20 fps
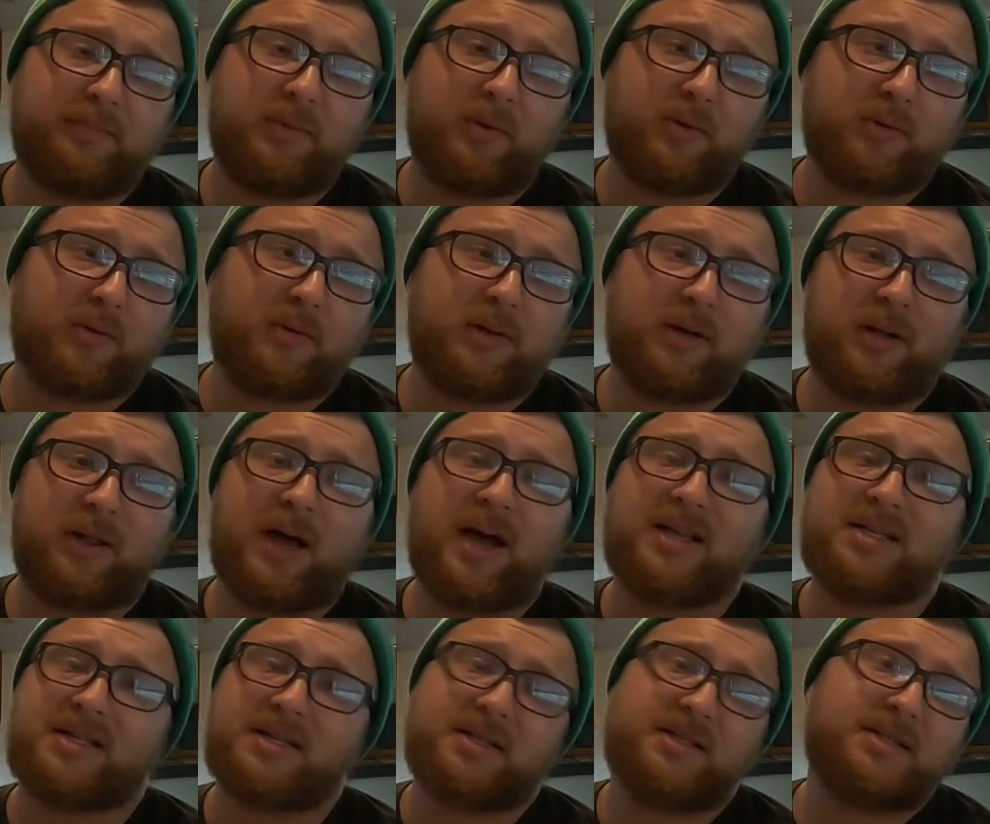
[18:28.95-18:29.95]
north in
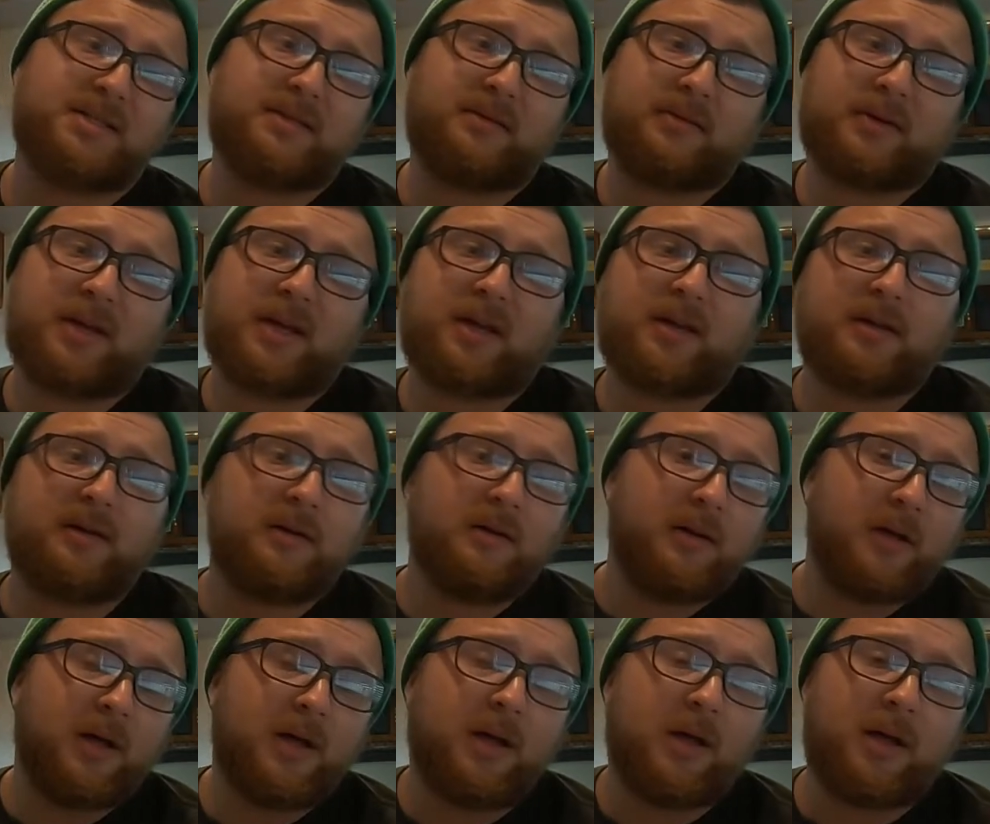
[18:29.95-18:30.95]
Alaska it's still kicking.
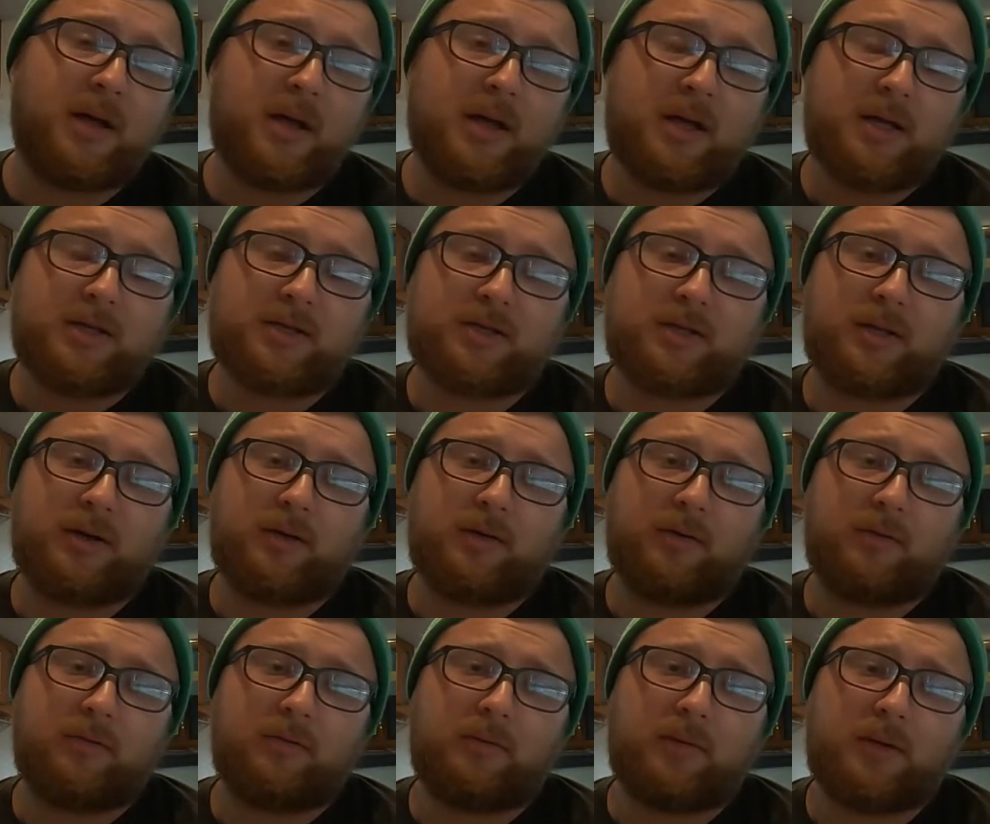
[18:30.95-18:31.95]

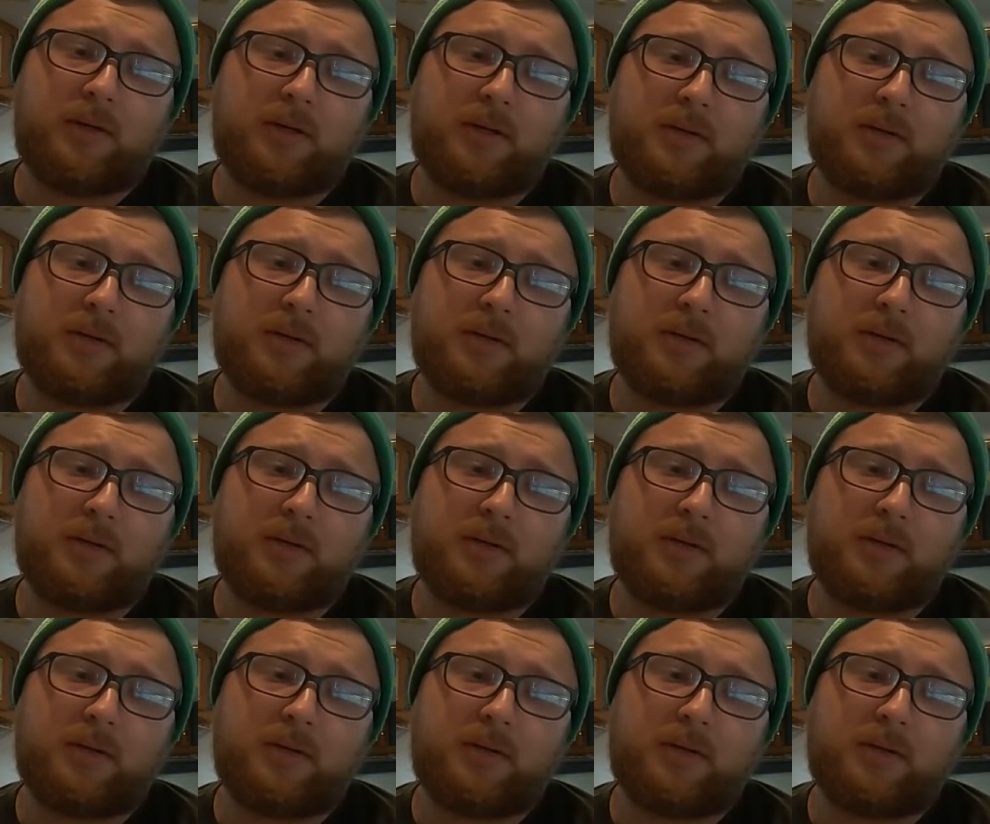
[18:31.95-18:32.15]
So,